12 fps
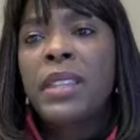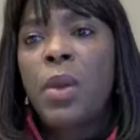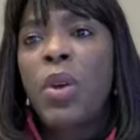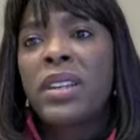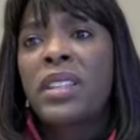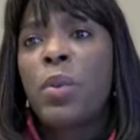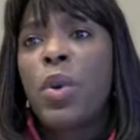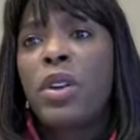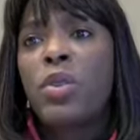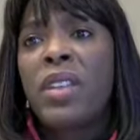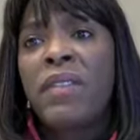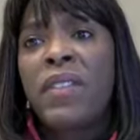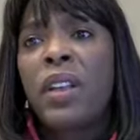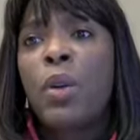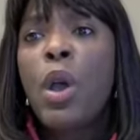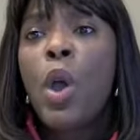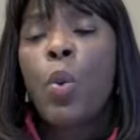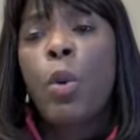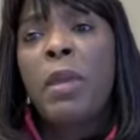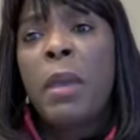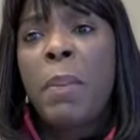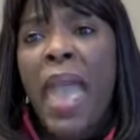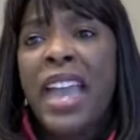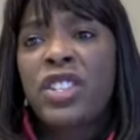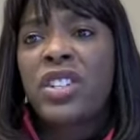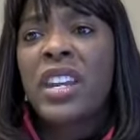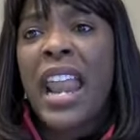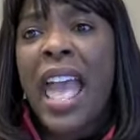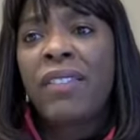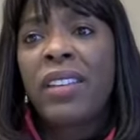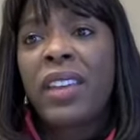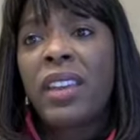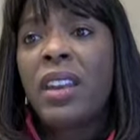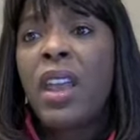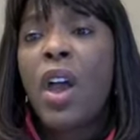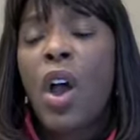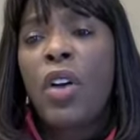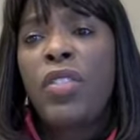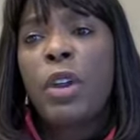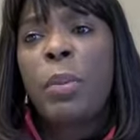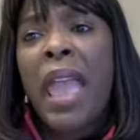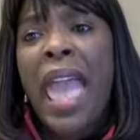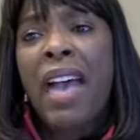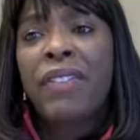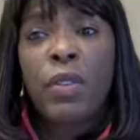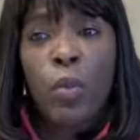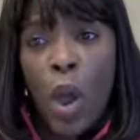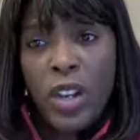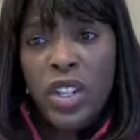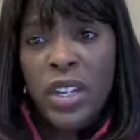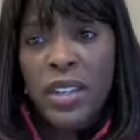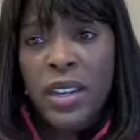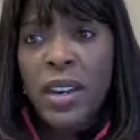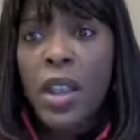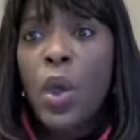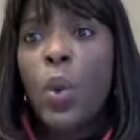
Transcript: They want someone who they feel will be a passionate advocate on their behalf in Washington